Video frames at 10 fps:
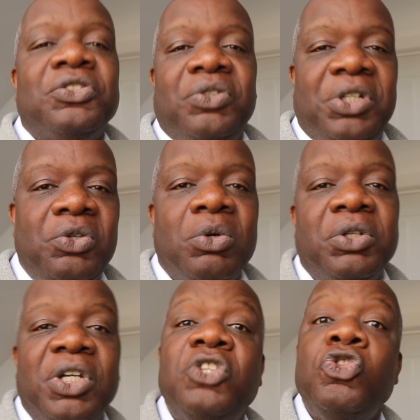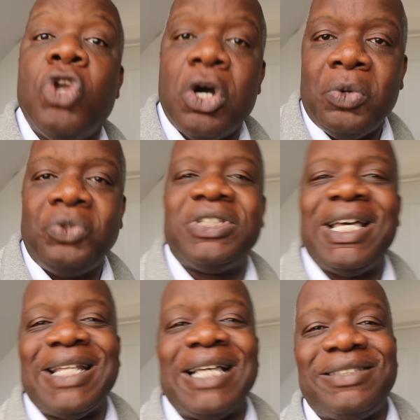So the new owner knows
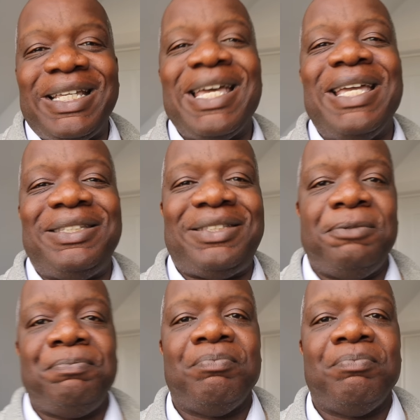that that's the case.